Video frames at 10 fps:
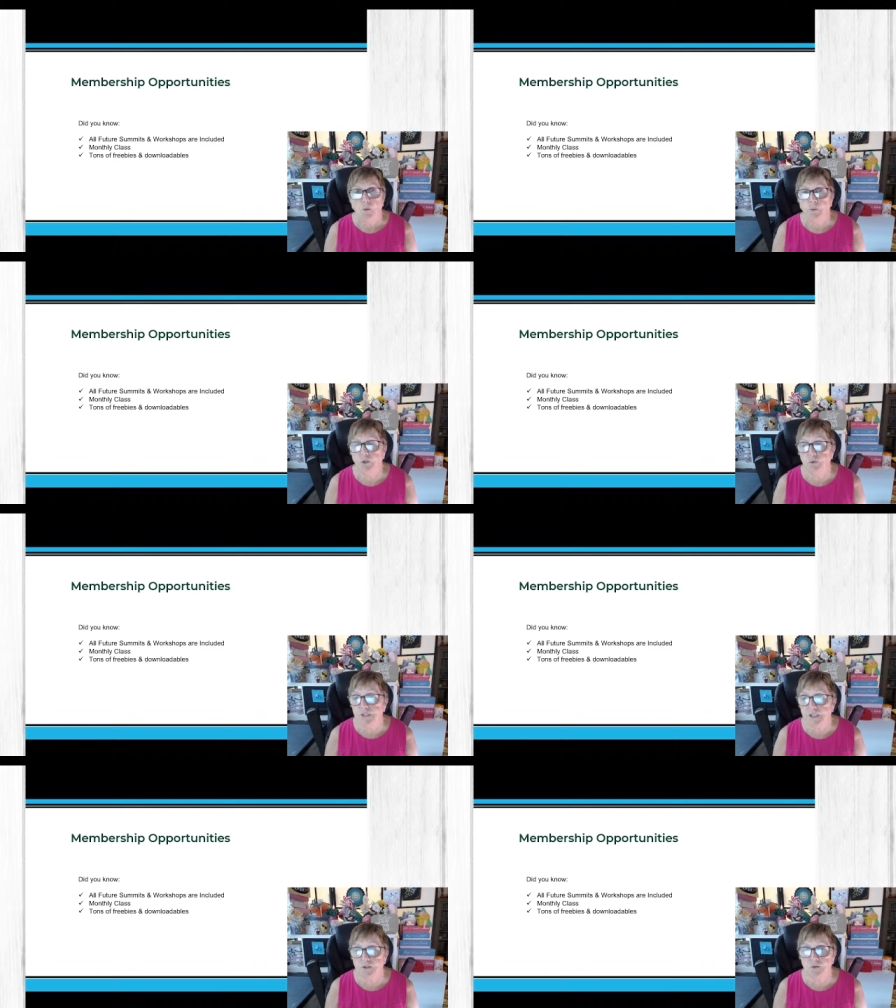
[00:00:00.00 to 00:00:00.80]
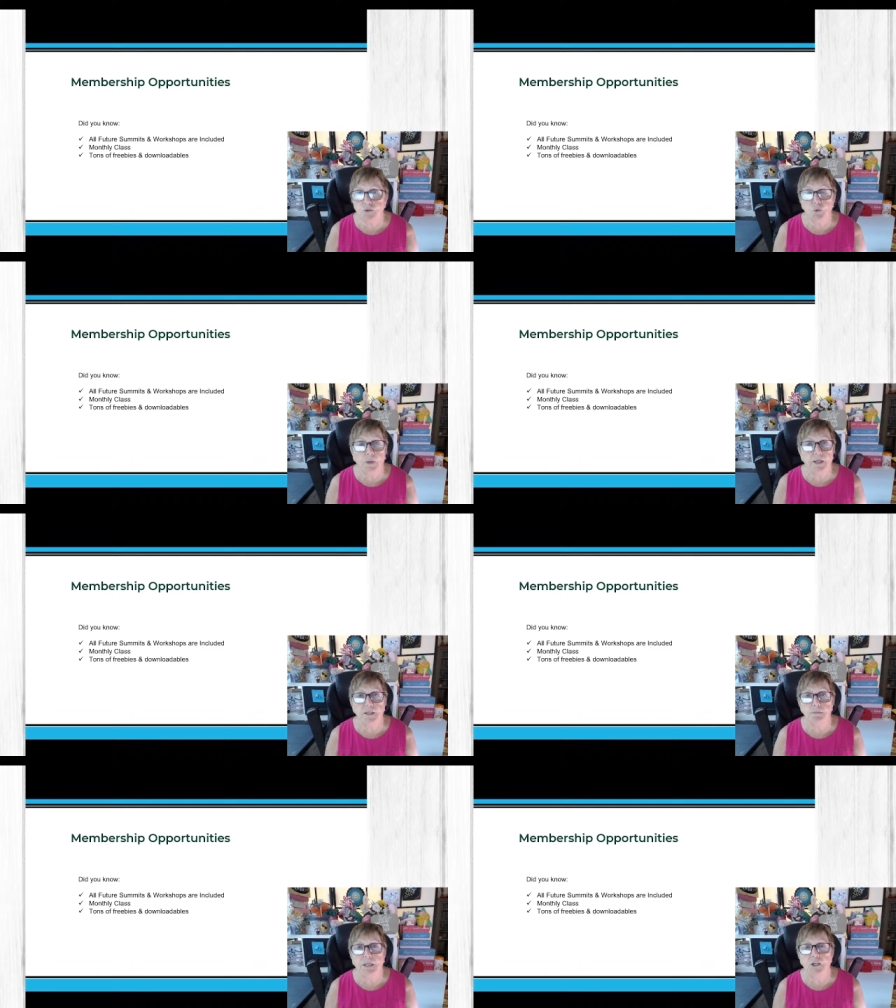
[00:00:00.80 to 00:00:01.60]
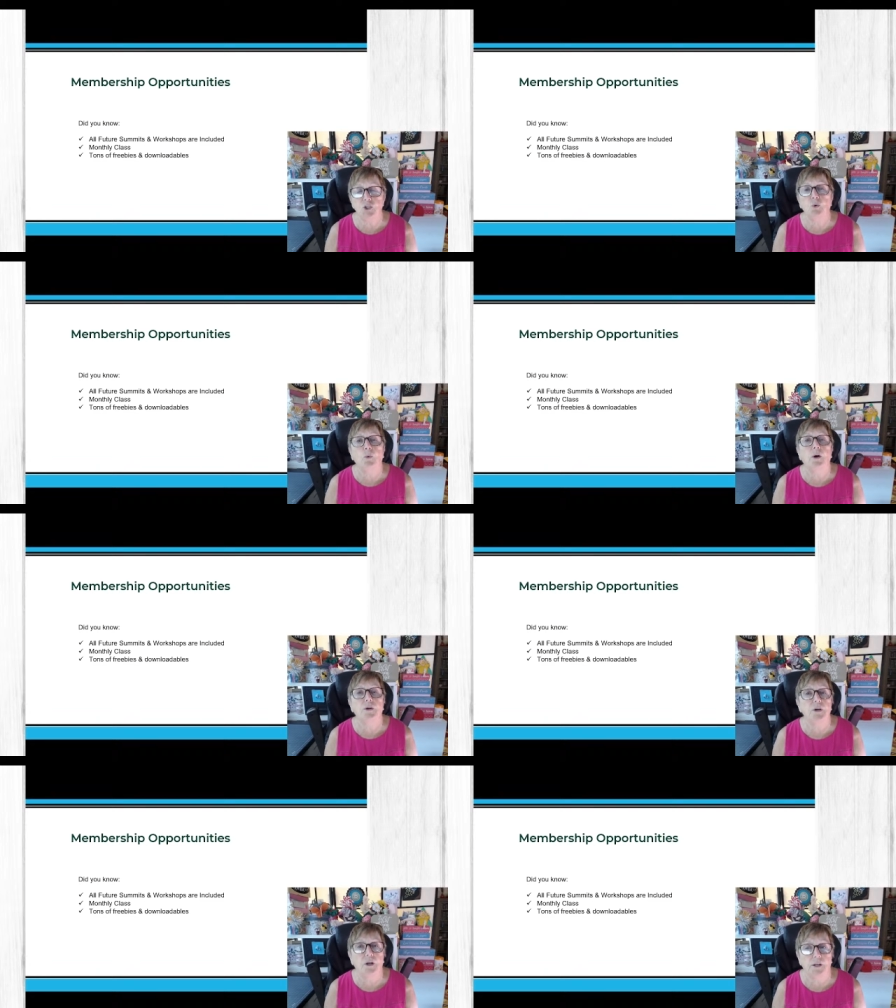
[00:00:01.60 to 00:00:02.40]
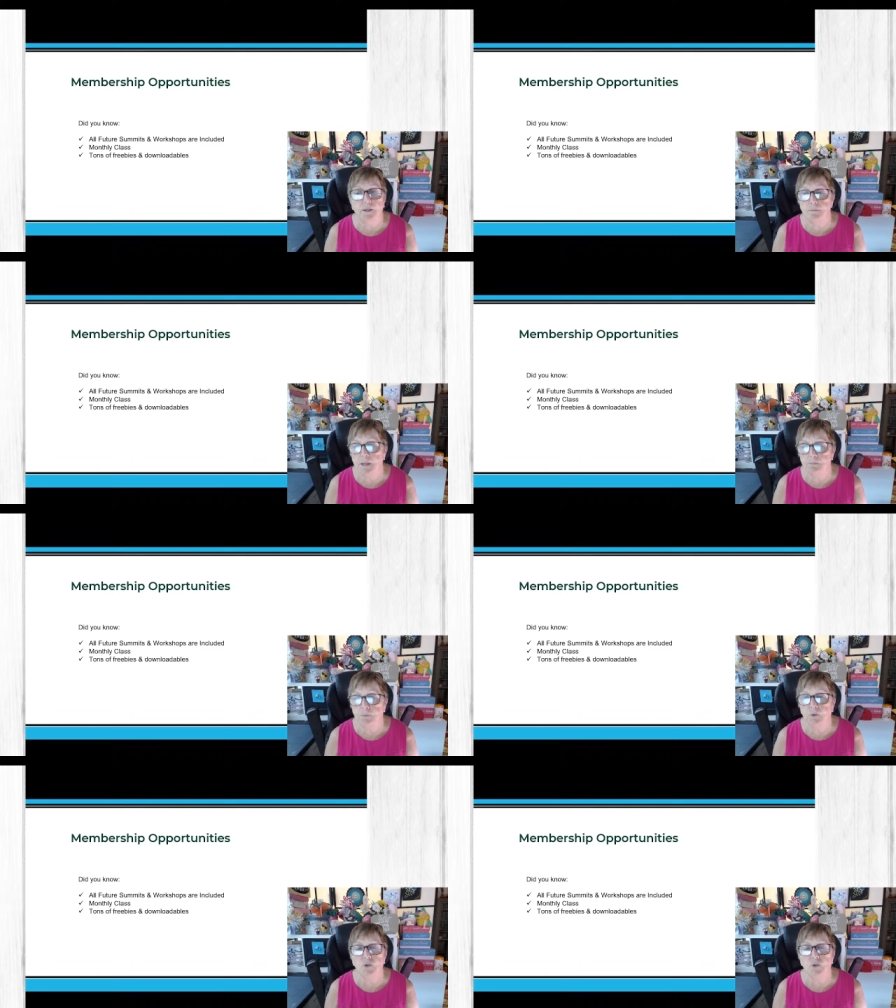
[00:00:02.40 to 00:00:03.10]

We don't take those away the minute you are not a member.